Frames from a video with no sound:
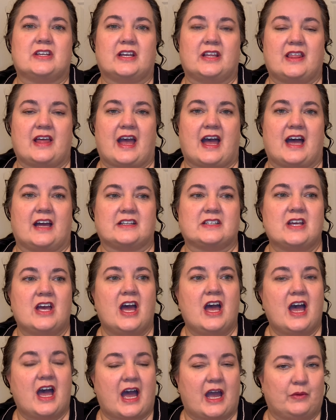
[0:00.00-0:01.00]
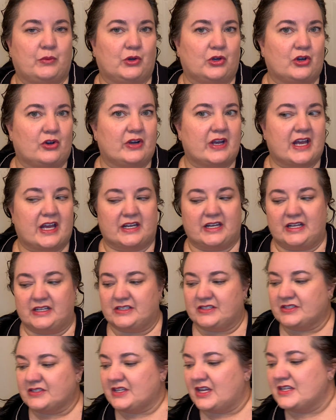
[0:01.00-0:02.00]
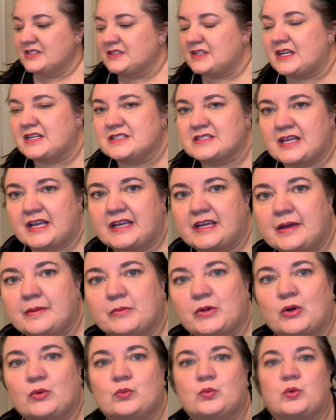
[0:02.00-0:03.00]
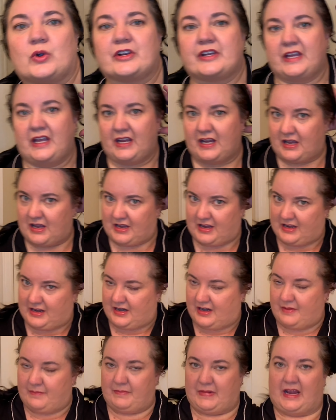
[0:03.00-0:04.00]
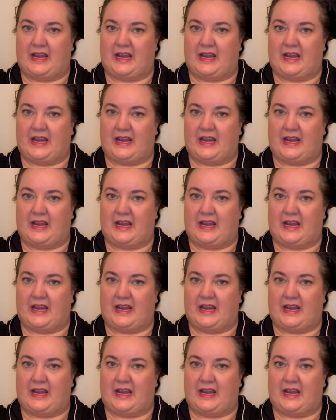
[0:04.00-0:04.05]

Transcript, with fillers: that I will go ahead and discuss as I am working on my